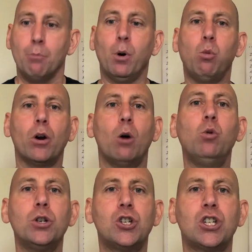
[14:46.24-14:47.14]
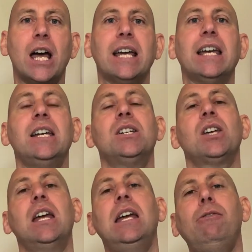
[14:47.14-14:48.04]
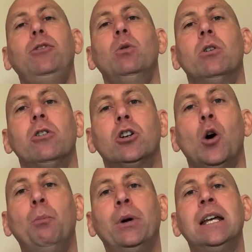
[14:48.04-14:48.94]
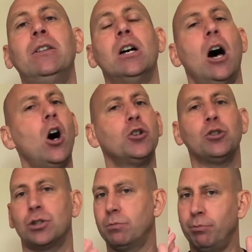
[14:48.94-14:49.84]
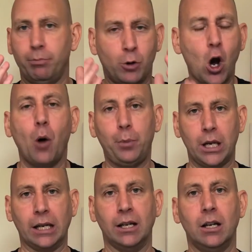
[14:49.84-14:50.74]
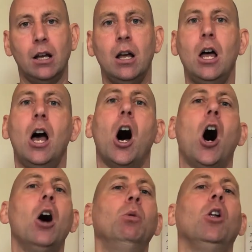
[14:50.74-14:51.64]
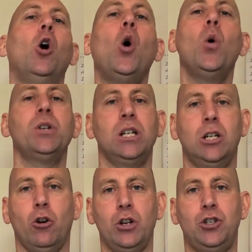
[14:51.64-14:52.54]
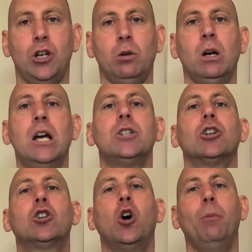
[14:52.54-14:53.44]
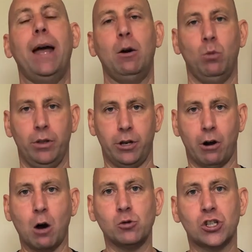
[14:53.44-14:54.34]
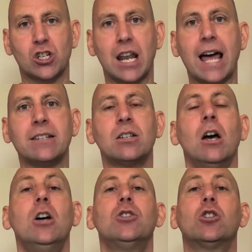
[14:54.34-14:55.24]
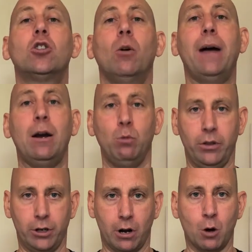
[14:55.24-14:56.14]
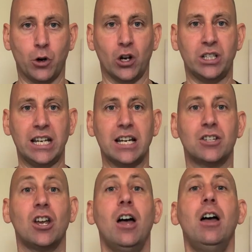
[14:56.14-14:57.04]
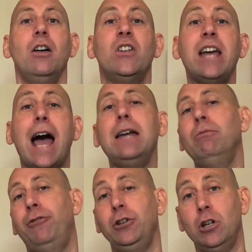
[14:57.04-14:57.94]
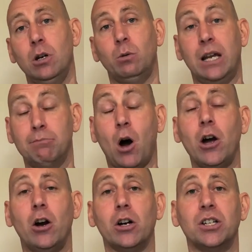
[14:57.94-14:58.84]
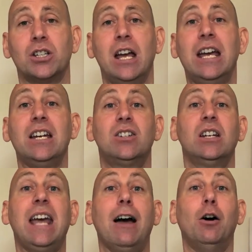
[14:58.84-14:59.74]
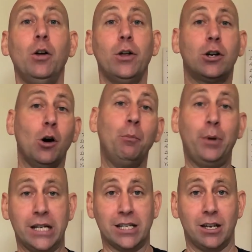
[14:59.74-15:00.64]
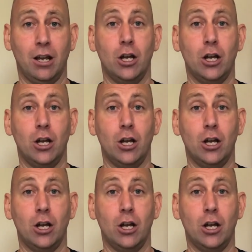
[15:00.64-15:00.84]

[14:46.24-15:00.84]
but what i would say is if you are a company that are just copying I will always encourage you to come out with your own slant, to come out with your own ideas. The aim for you, in my eyes, is to get other companies